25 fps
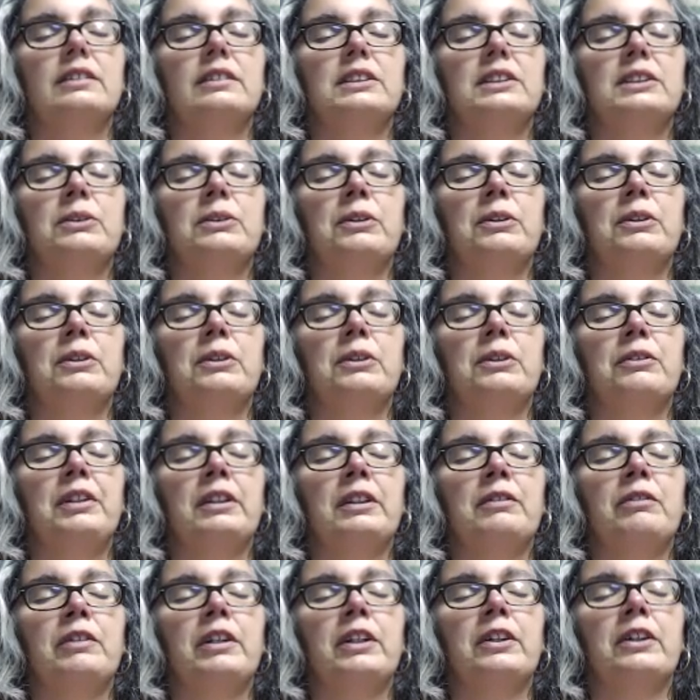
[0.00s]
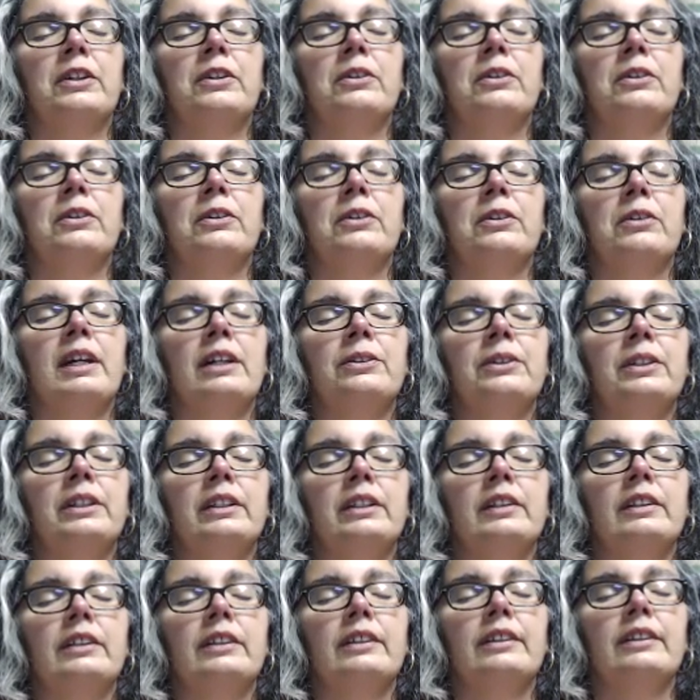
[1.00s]
So we're feeling very
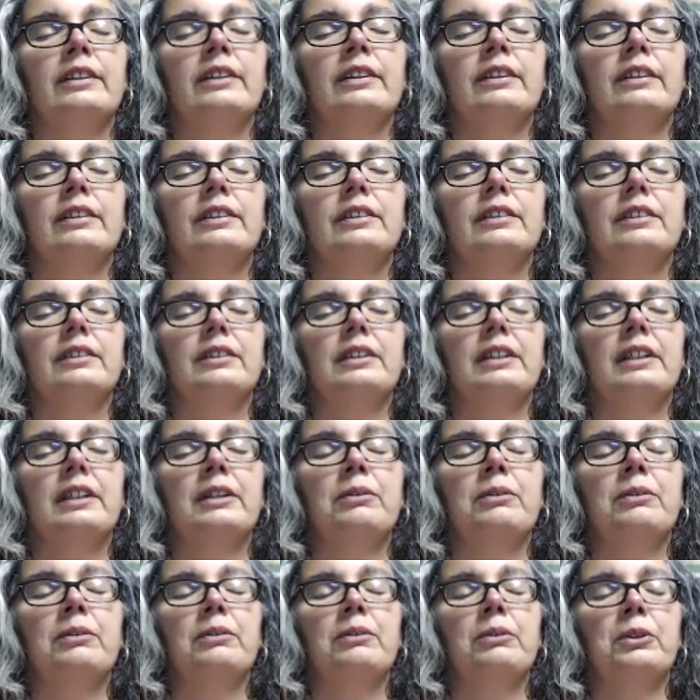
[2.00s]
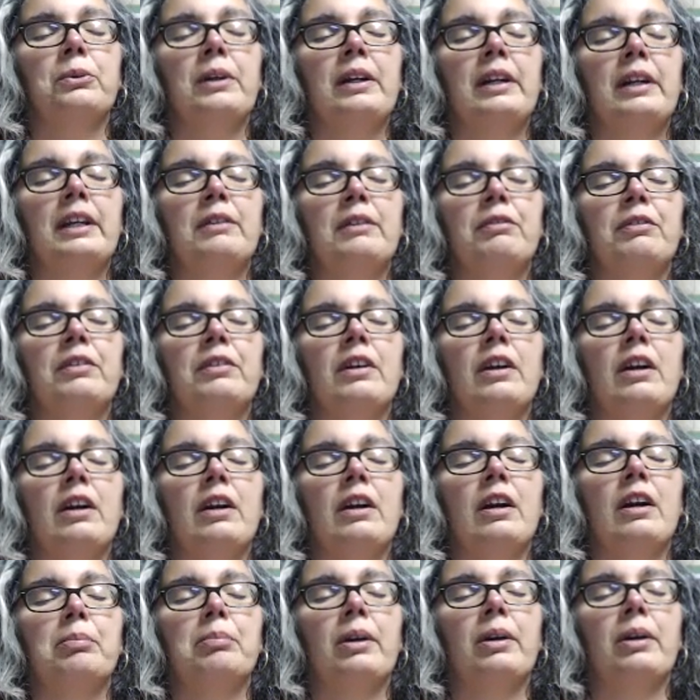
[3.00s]
grounded, and we're ready for
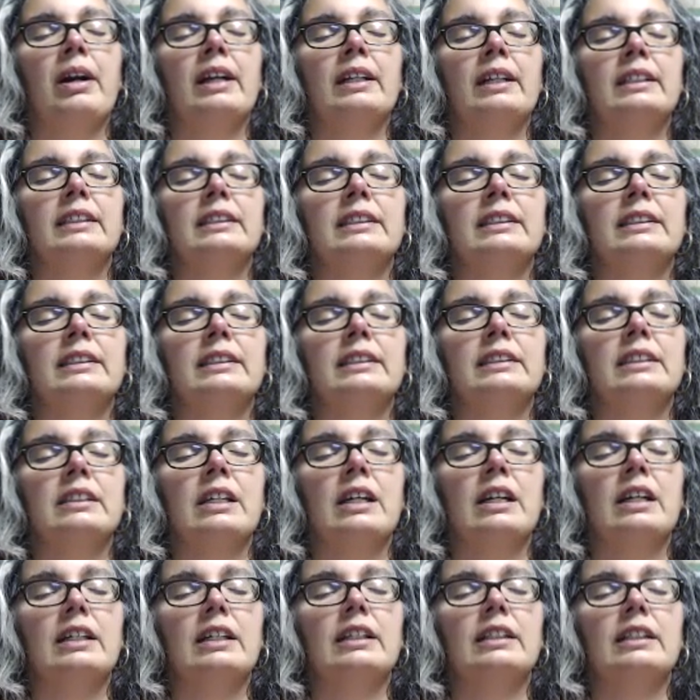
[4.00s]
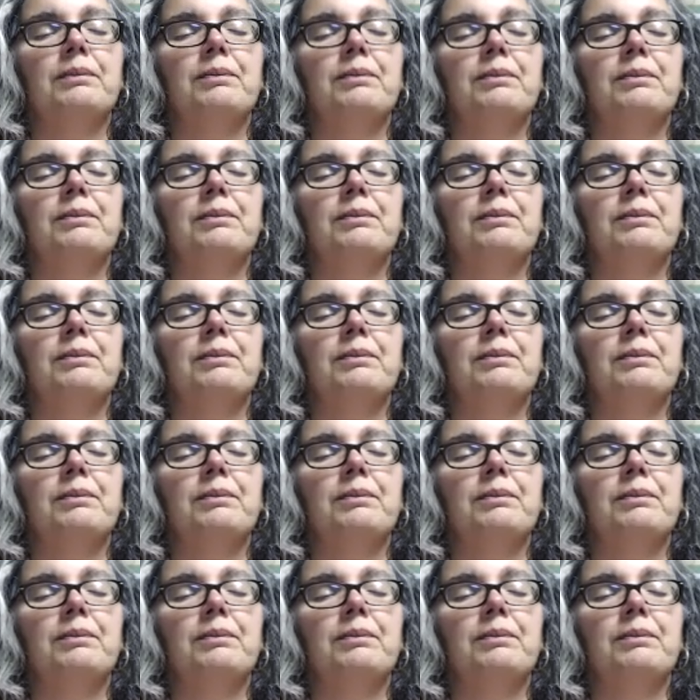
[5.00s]
our practice tonight.